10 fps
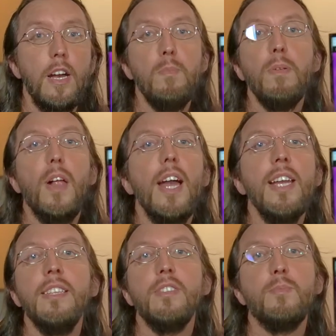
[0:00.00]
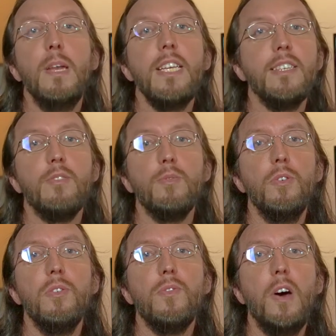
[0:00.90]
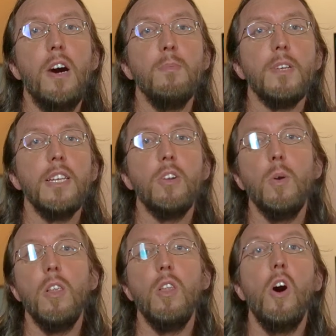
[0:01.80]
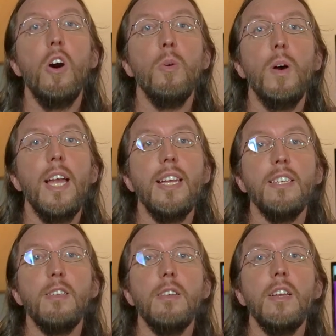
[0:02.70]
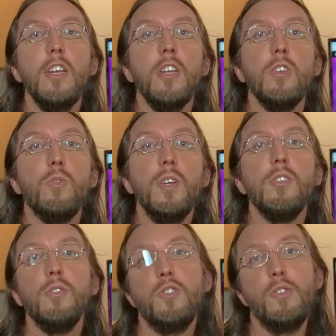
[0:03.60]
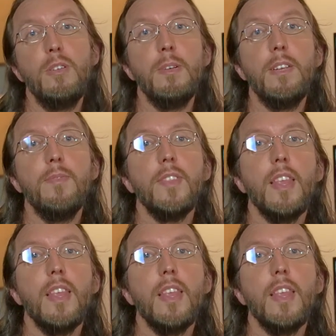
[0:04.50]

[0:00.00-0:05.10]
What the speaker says: Applying this basic rule of thumb can go a long way into critical treatment.